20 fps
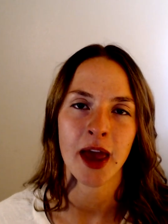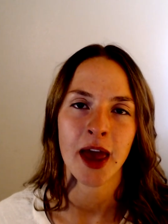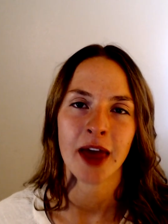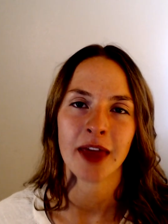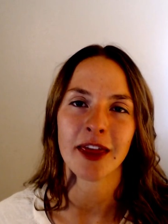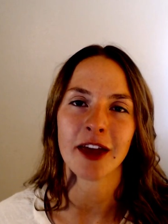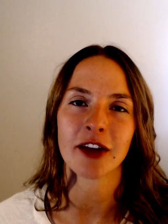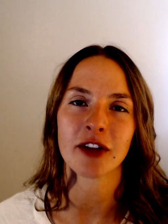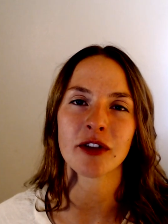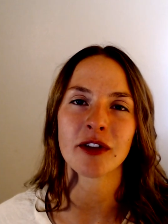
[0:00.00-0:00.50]

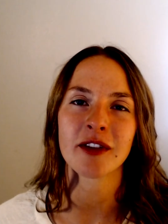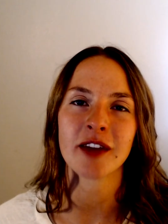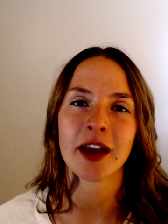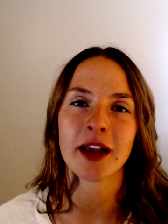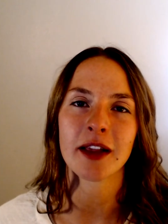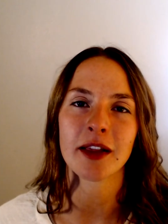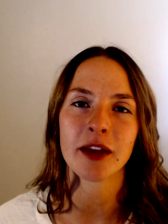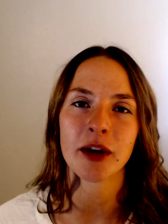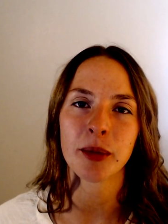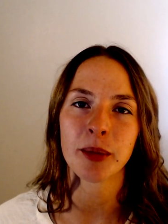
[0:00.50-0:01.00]
that just take a
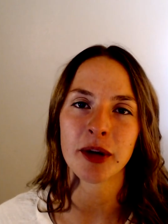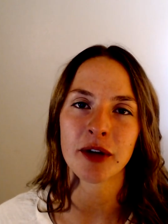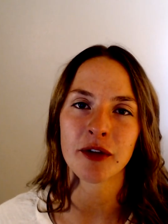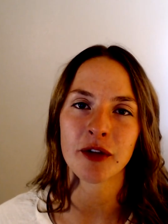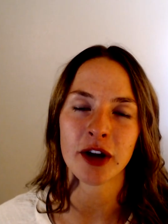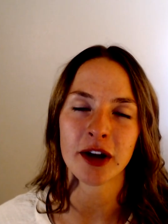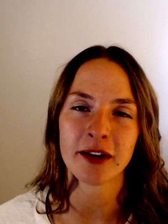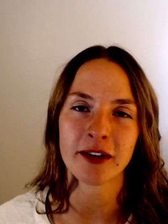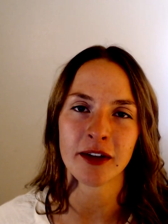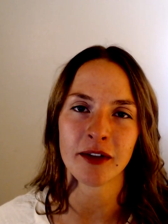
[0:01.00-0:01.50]
little bit of
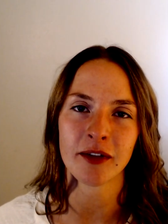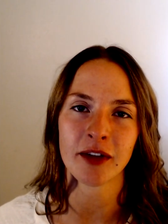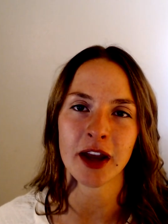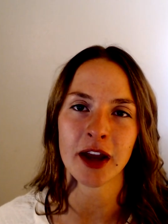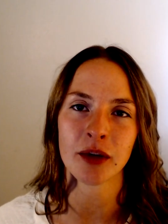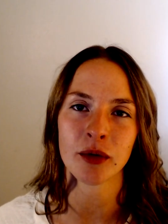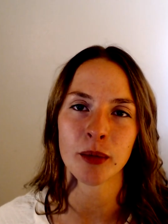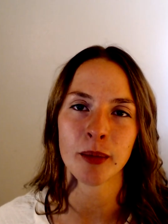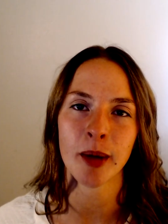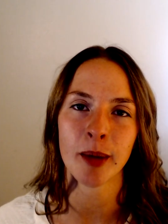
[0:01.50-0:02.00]
creativity. And
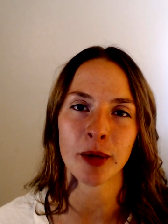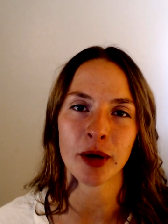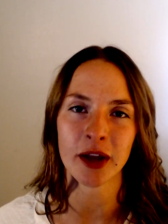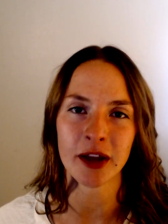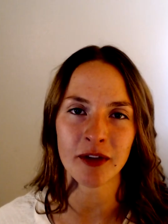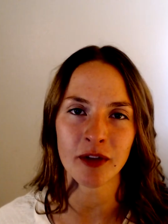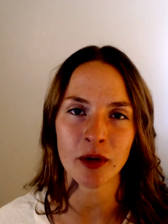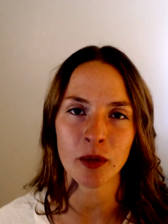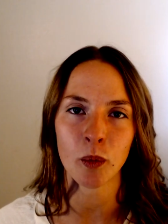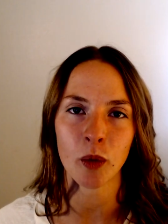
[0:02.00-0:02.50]
remember,
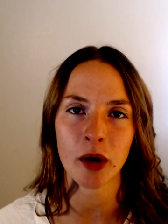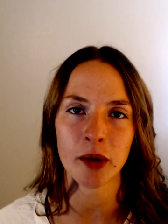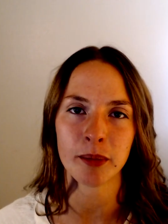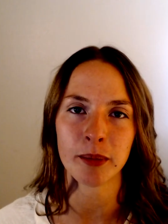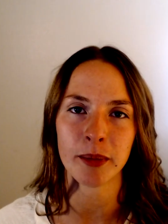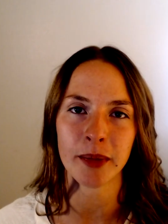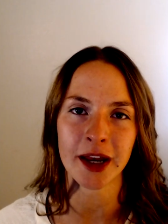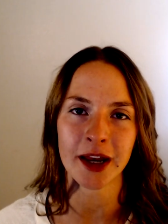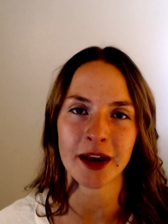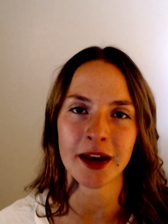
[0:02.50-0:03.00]
even 1
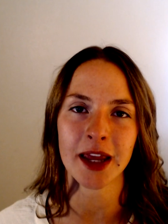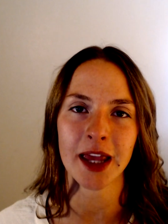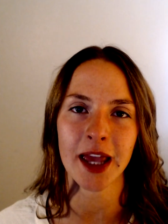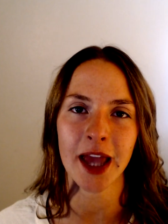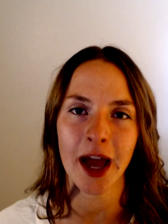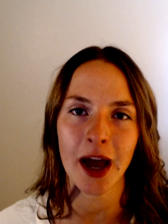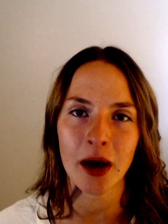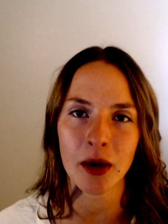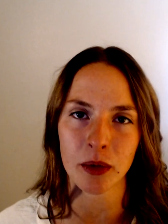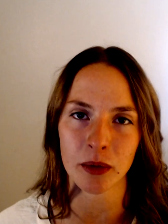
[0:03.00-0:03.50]
minute
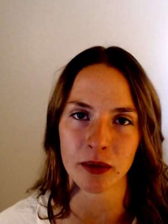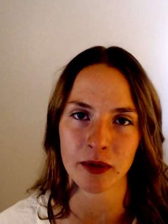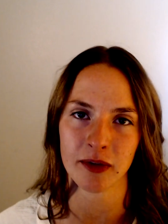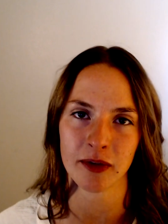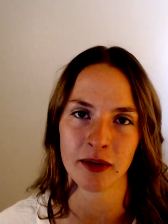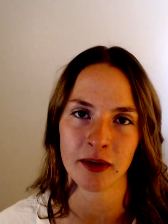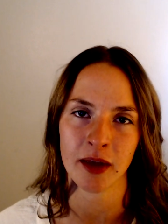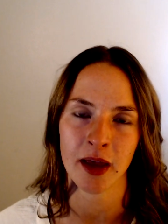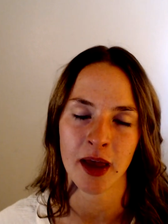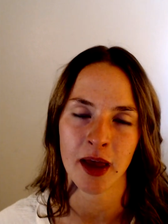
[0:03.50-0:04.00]
counts.